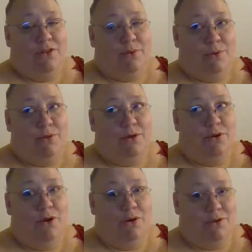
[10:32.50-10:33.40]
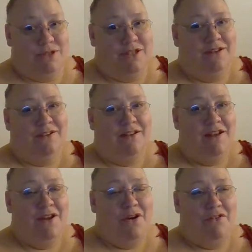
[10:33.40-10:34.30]
through the nose
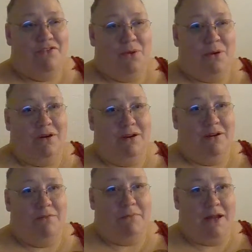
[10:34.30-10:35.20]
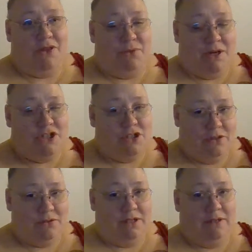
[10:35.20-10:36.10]
for my three
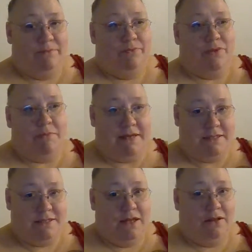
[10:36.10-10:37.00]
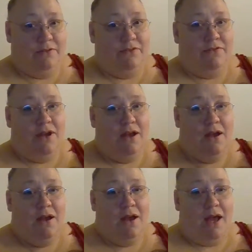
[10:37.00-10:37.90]
children, myself,
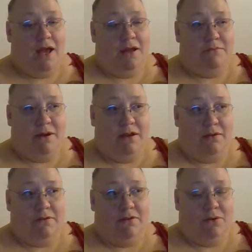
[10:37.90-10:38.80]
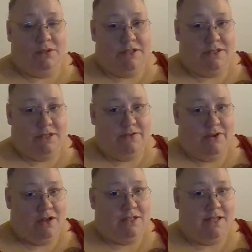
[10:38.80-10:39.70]
and my oldest son's
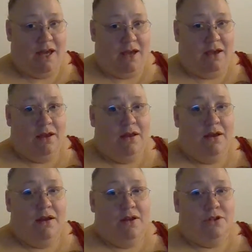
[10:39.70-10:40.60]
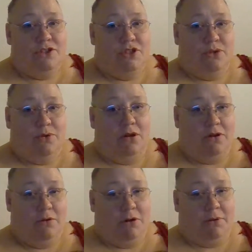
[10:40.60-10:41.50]
fiance to all
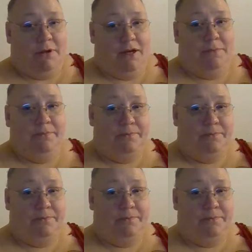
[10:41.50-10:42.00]
go to Markiplier.